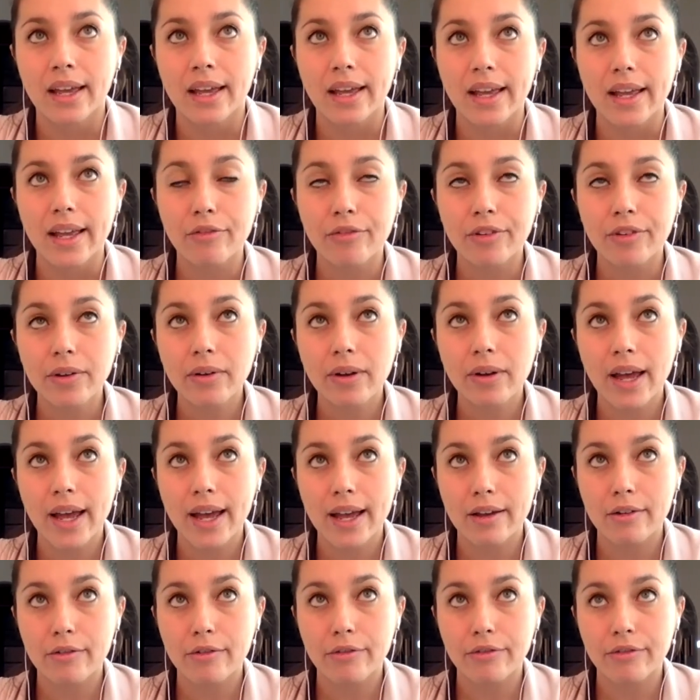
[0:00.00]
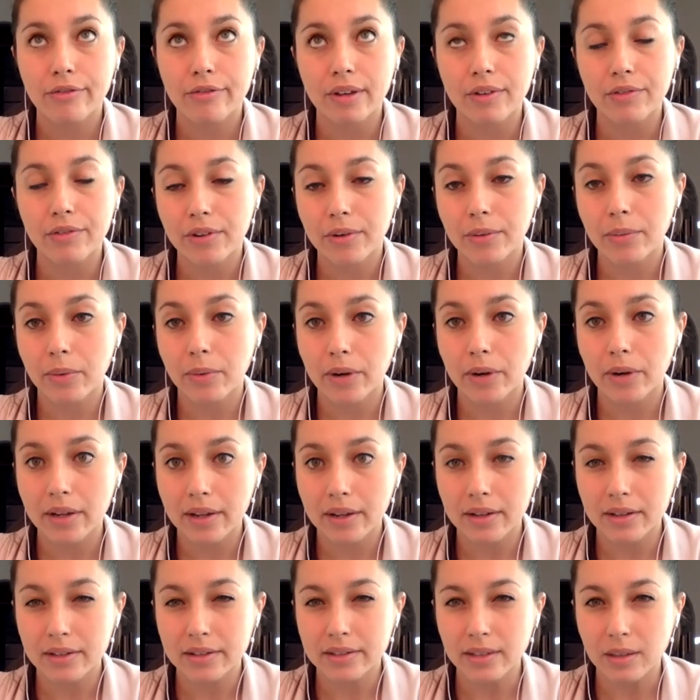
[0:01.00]
if you're
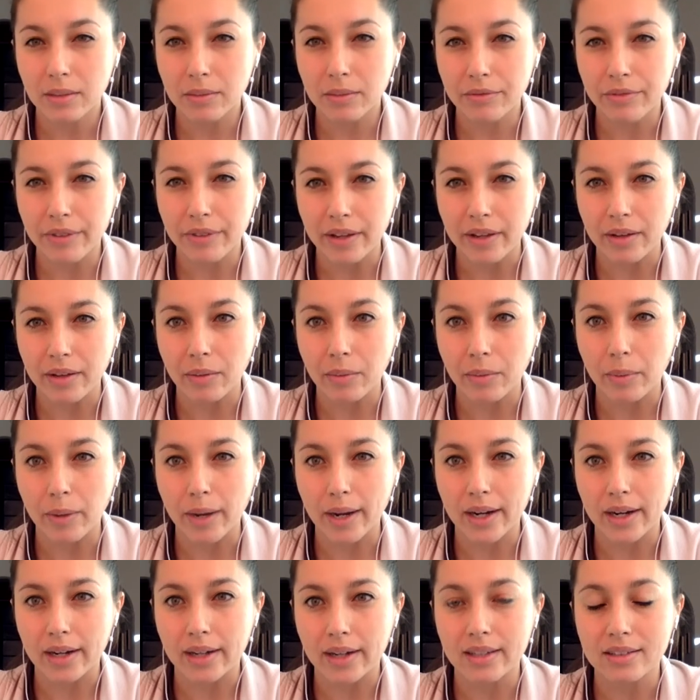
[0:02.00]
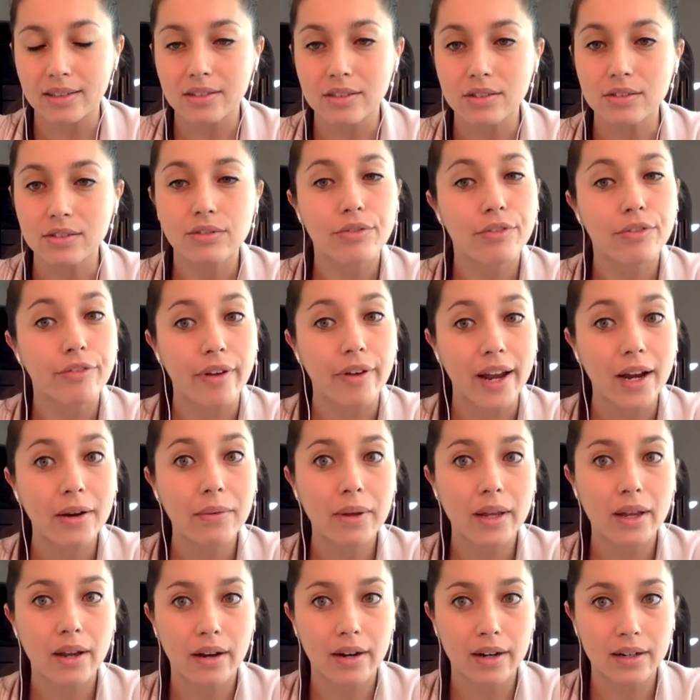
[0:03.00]
working on something where it's just
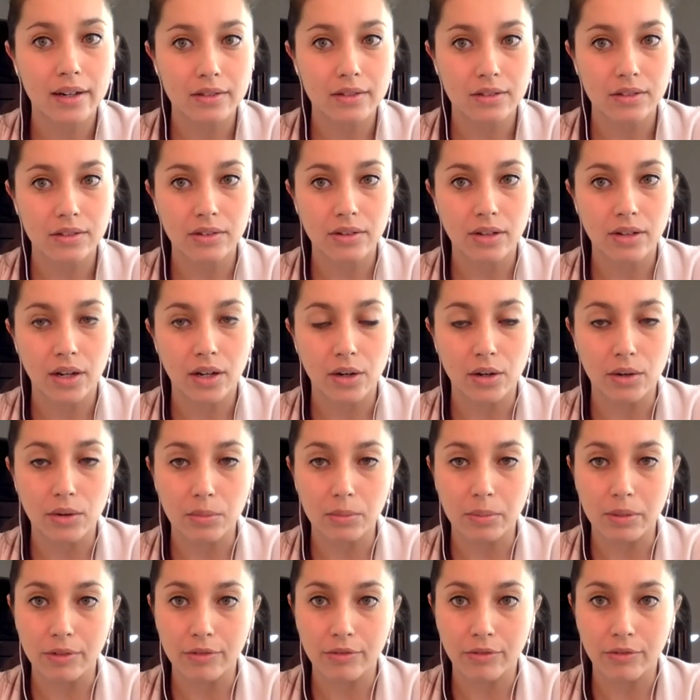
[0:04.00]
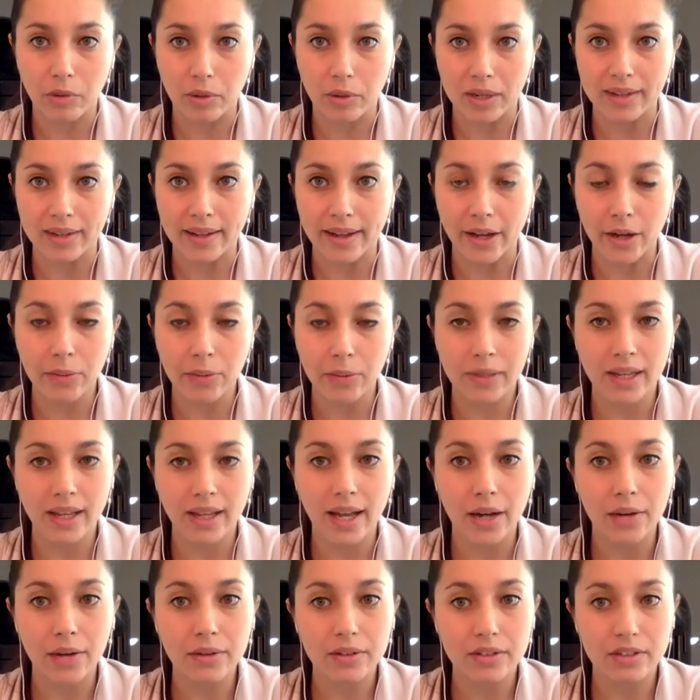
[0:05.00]
very hard to know beforehand how many
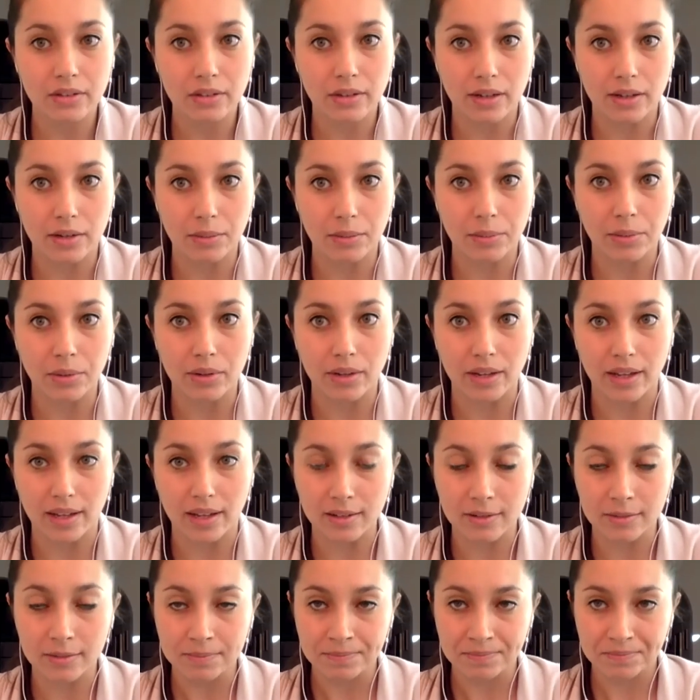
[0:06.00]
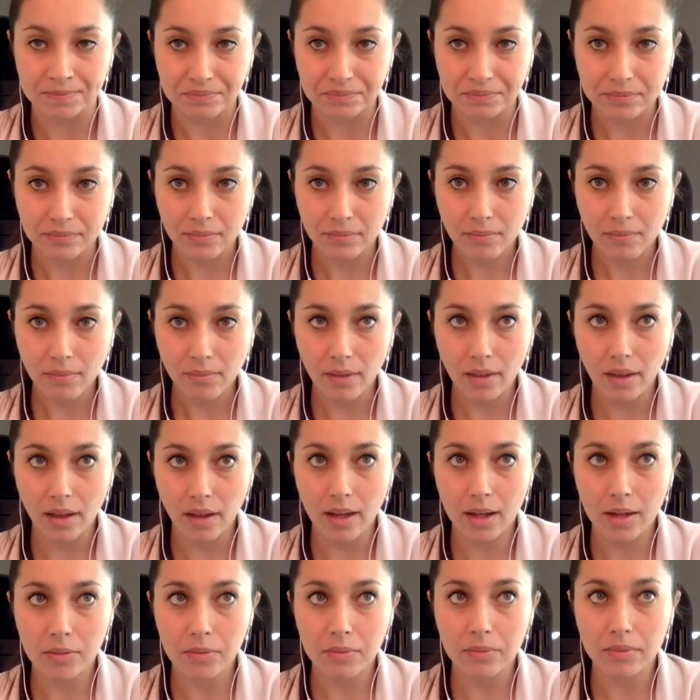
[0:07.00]
hours you're going to put in,
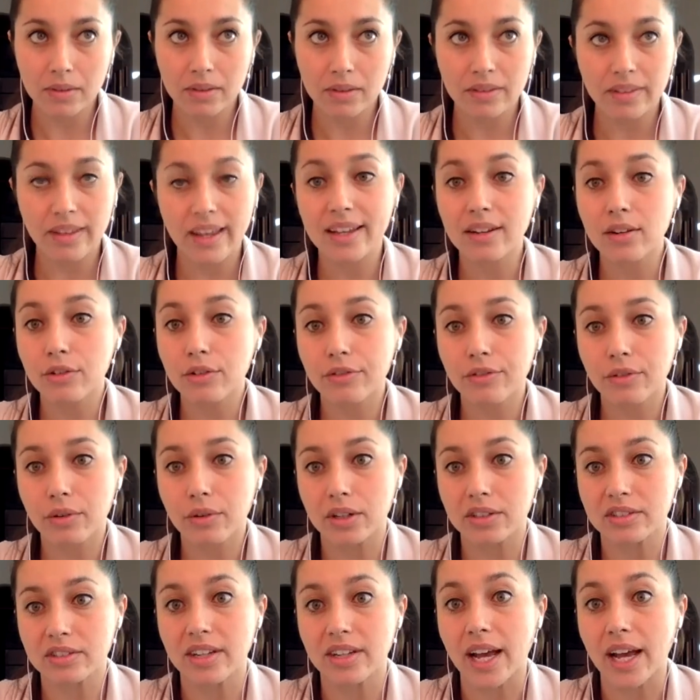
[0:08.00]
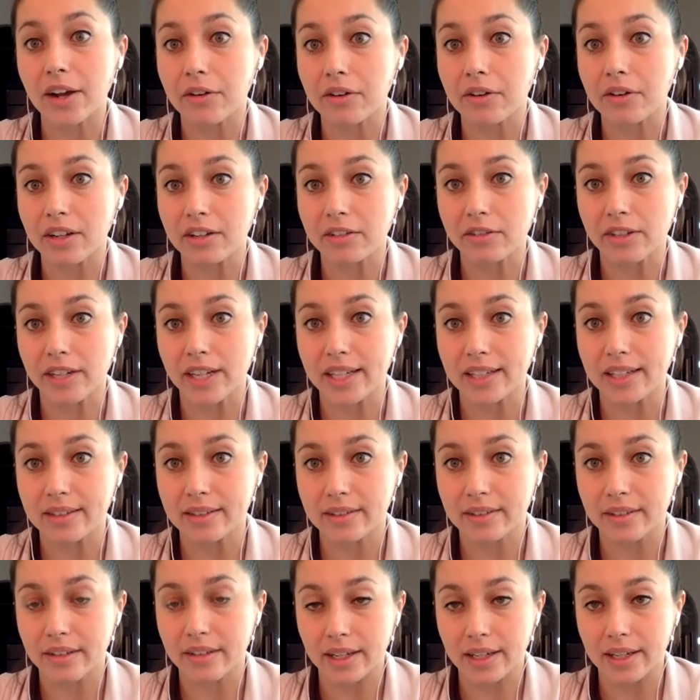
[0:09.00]
then of course an hourly rate
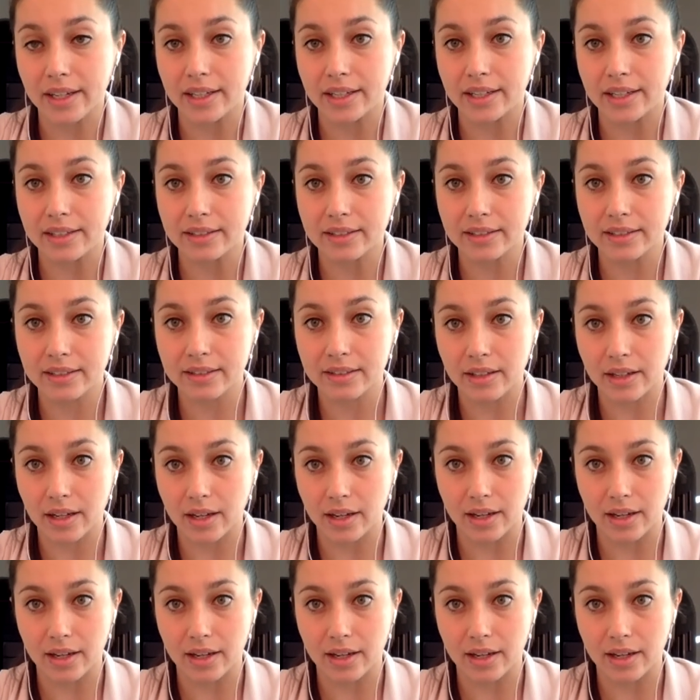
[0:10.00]
is